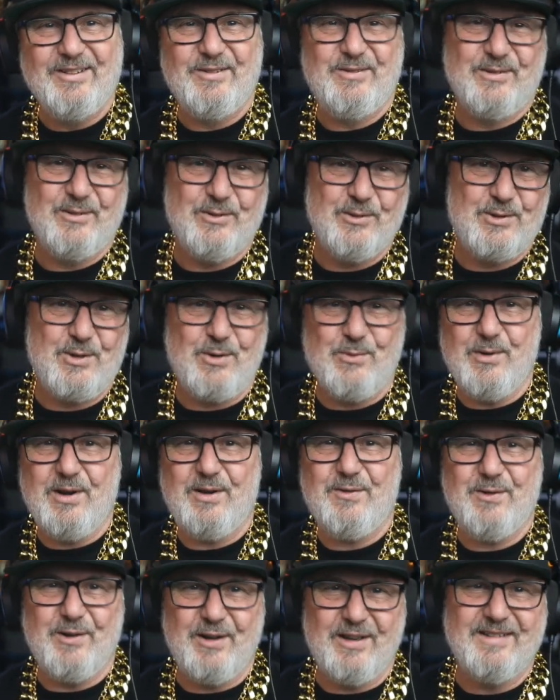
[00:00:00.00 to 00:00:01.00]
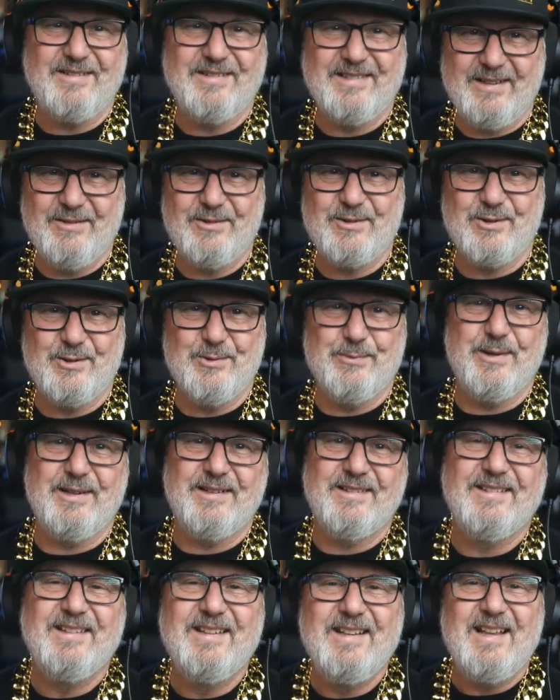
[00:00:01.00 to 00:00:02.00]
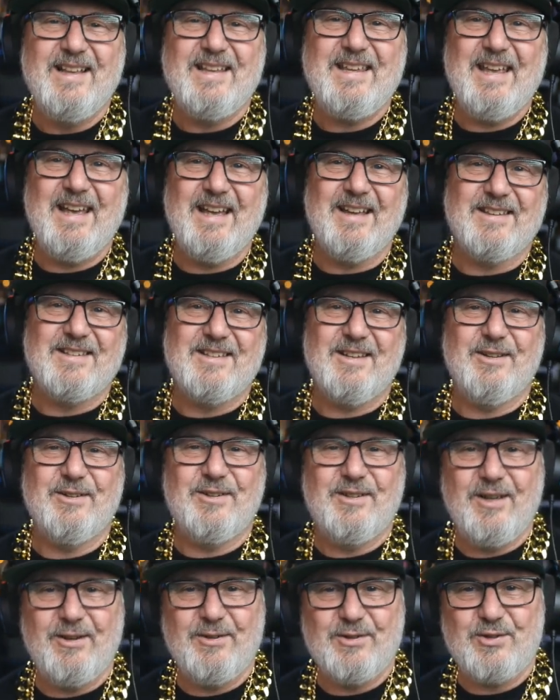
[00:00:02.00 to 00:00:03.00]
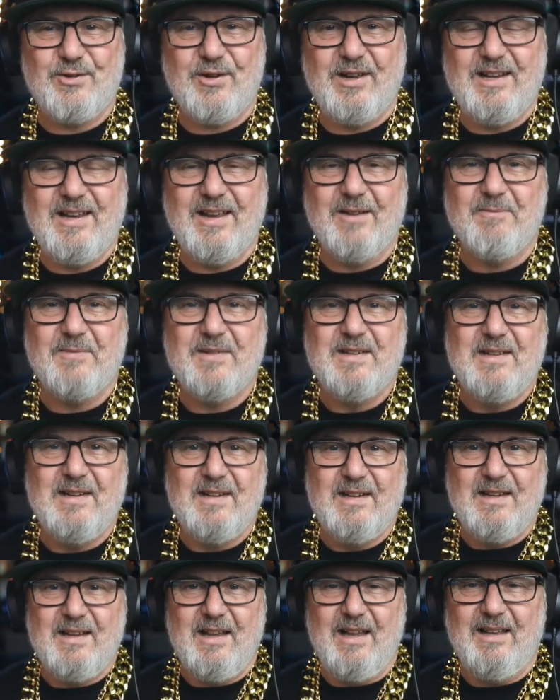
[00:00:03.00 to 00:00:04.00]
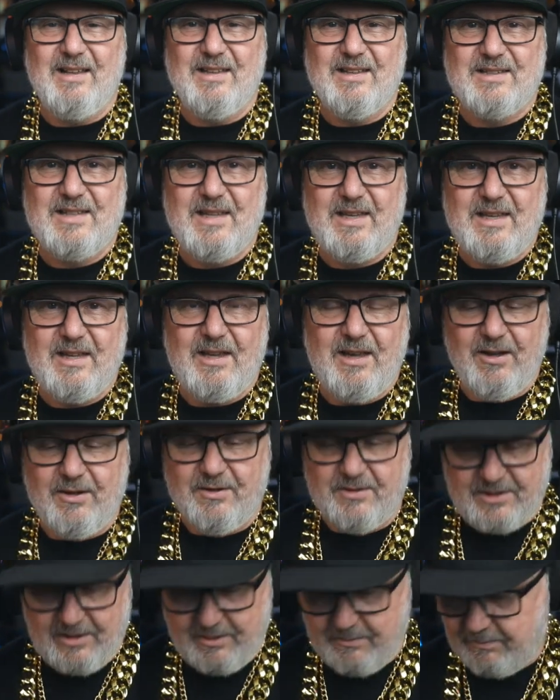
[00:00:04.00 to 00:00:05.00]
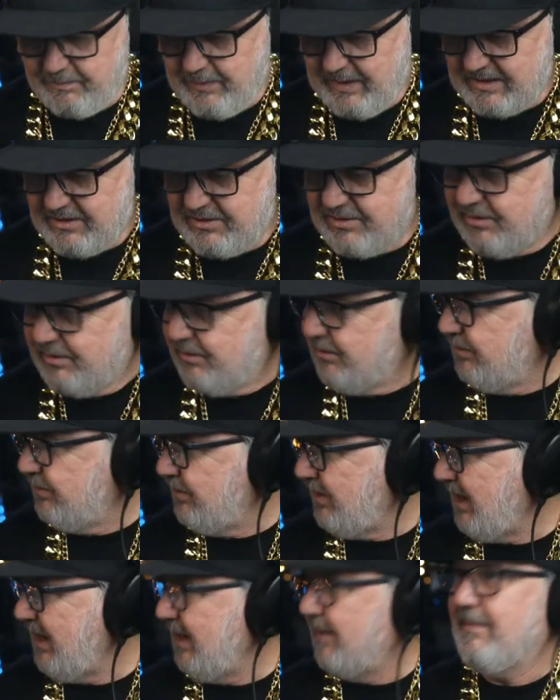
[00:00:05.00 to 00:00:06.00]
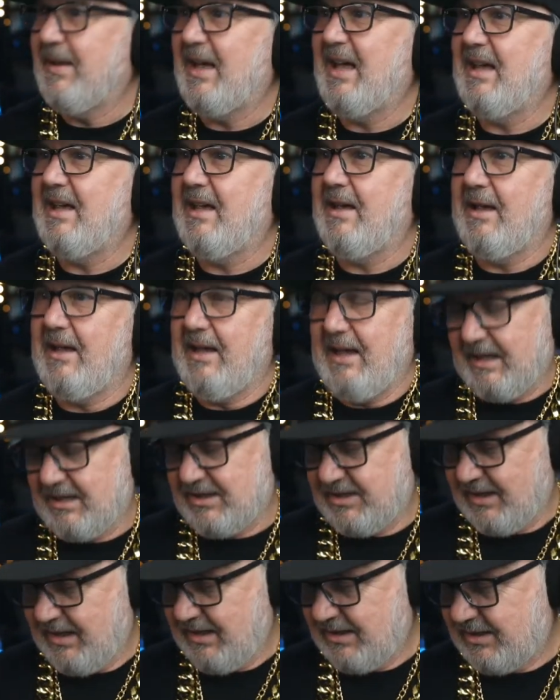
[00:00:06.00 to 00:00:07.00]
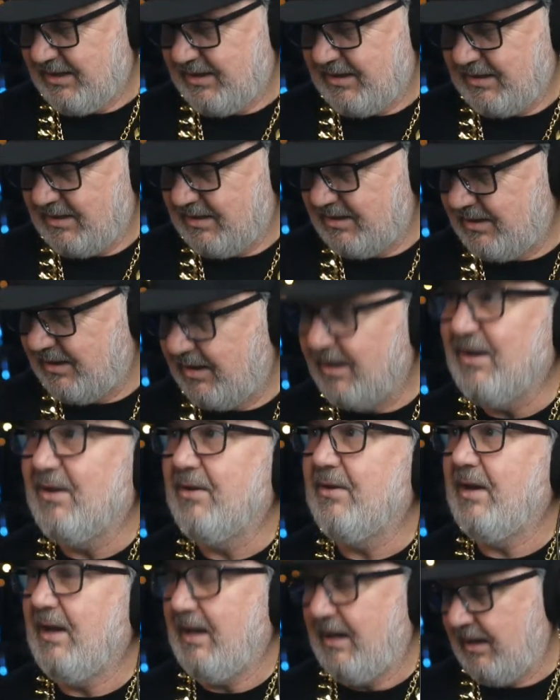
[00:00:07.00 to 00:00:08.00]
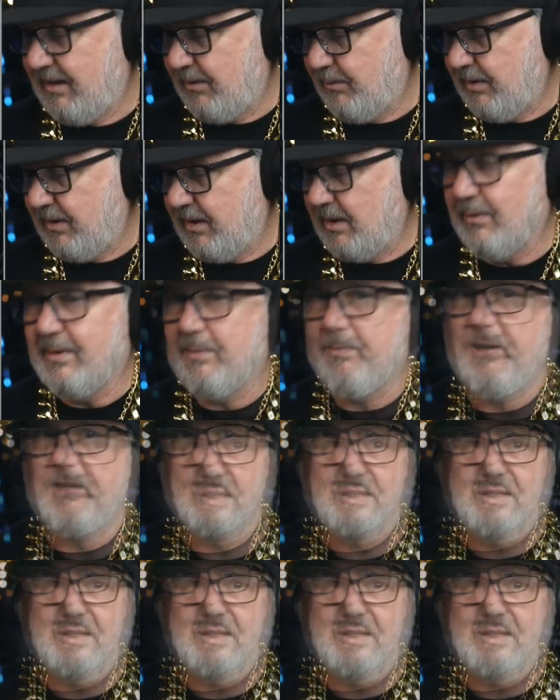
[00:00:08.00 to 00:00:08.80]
Also Wi-Fi. That was a good one. Yeah, so go Australia. There you go. So back to XS. So where are we? Back to